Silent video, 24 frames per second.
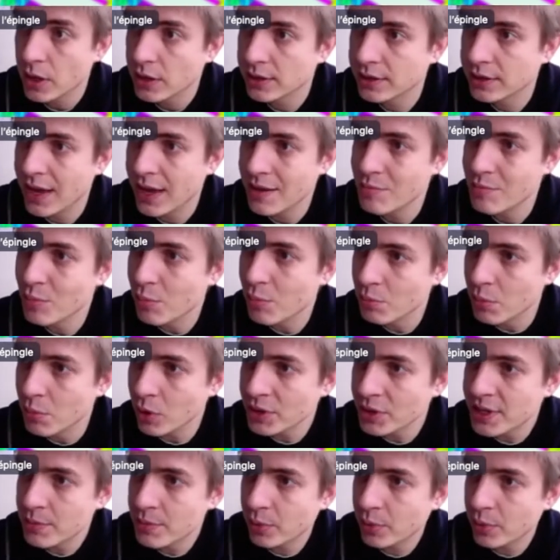say
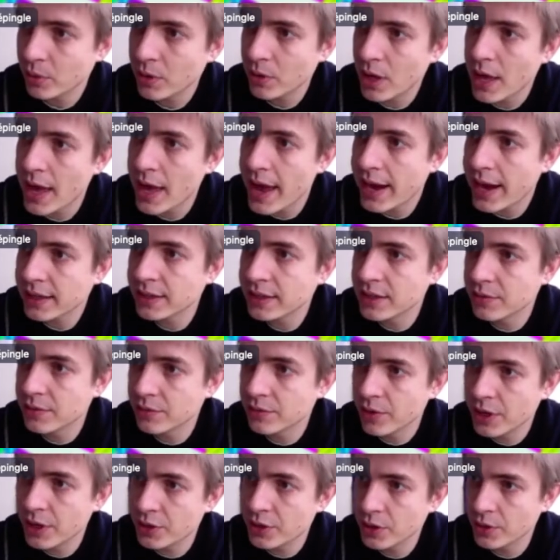multiple active
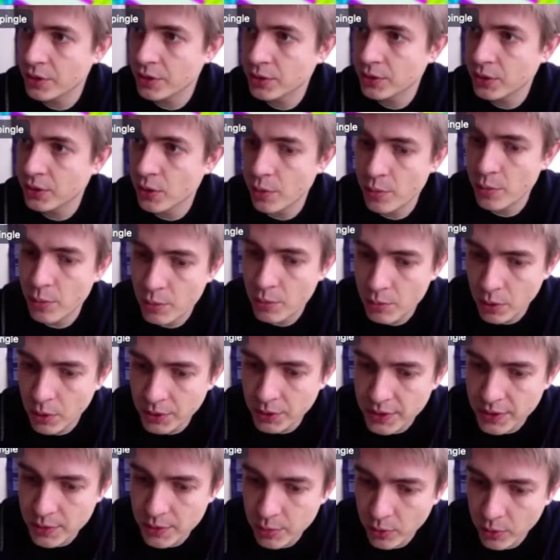regions, so
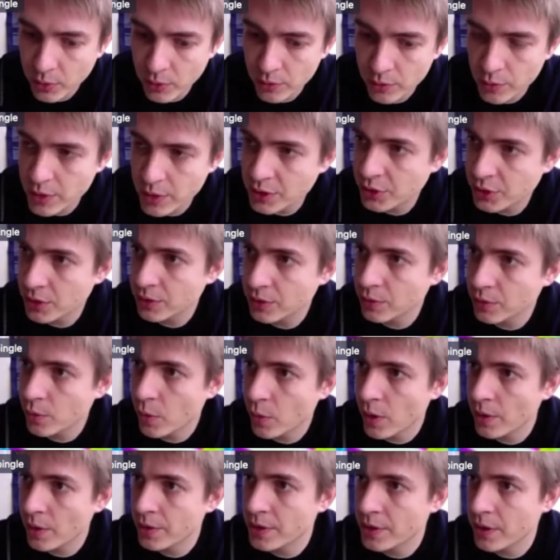multiple regions
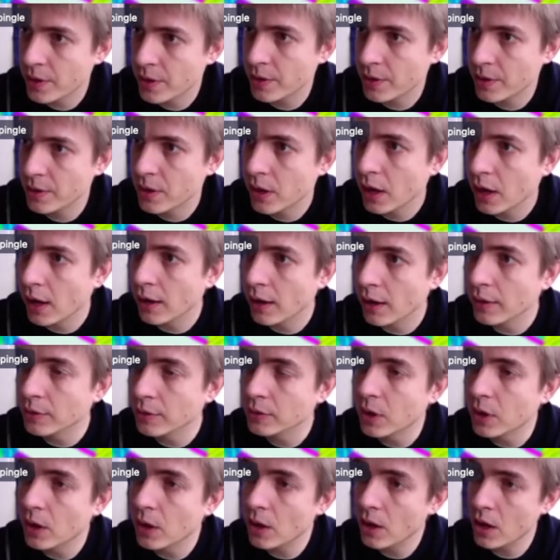where they're
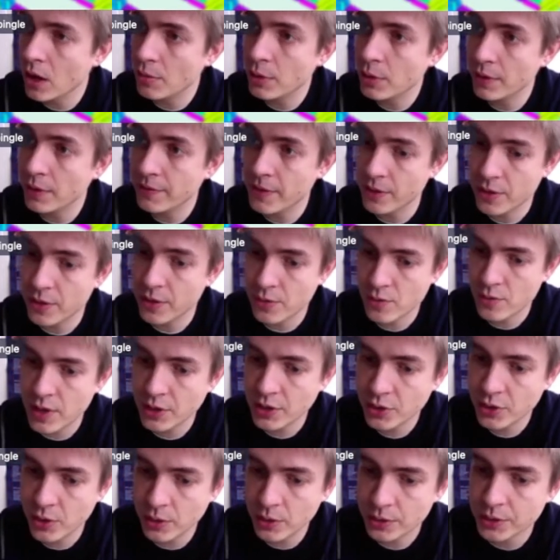above the
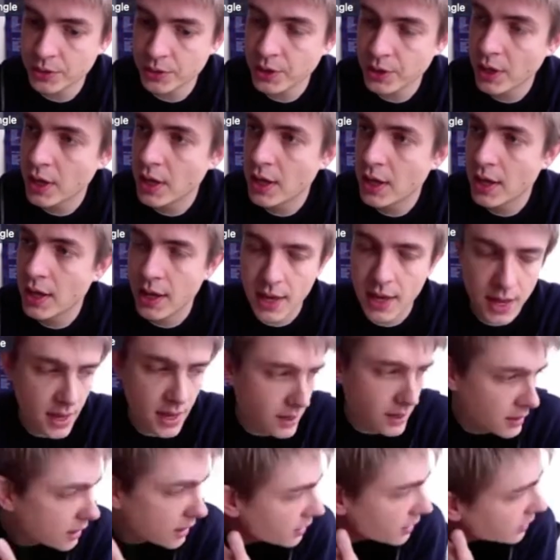threshold.
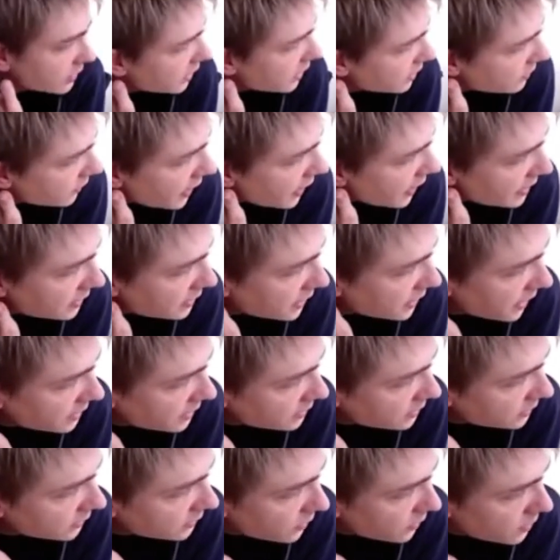And in that
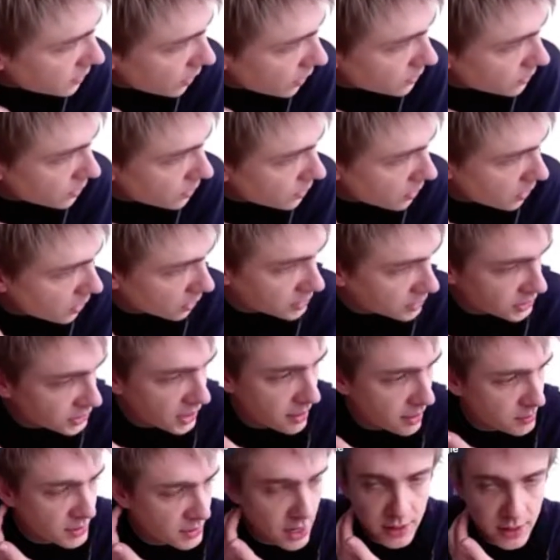case, the
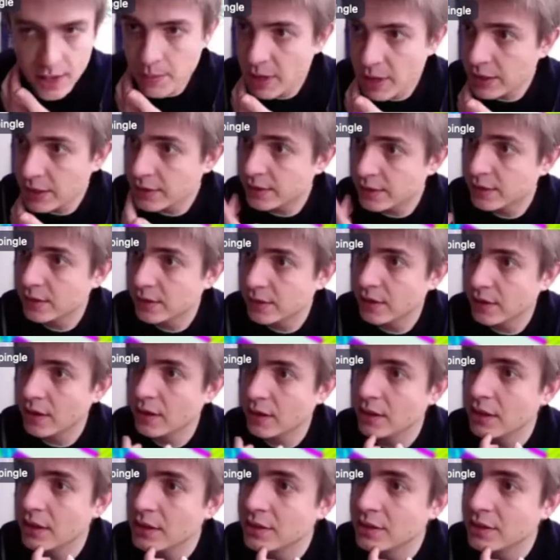long-time dynamics